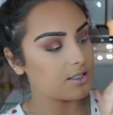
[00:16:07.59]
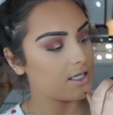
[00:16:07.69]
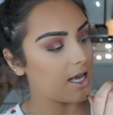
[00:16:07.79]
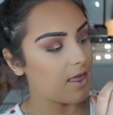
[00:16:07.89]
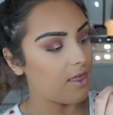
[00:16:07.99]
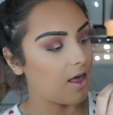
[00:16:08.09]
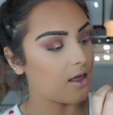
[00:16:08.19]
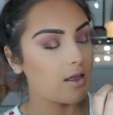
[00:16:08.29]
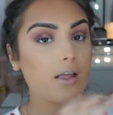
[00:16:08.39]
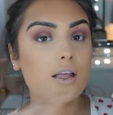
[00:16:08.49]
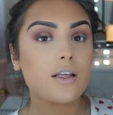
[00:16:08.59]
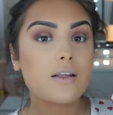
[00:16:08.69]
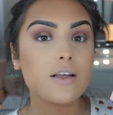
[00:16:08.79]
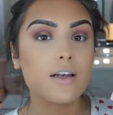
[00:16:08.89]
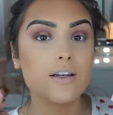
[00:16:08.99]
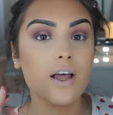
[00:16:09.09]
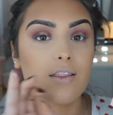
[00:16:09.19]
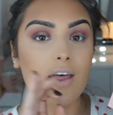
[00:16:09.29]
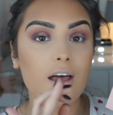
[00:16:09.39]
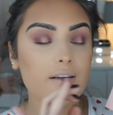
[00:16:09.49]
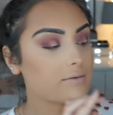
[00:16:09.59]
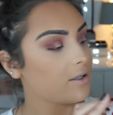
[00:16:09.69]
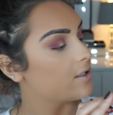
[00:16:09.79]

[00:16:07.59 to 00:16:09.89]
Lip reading: together, like that.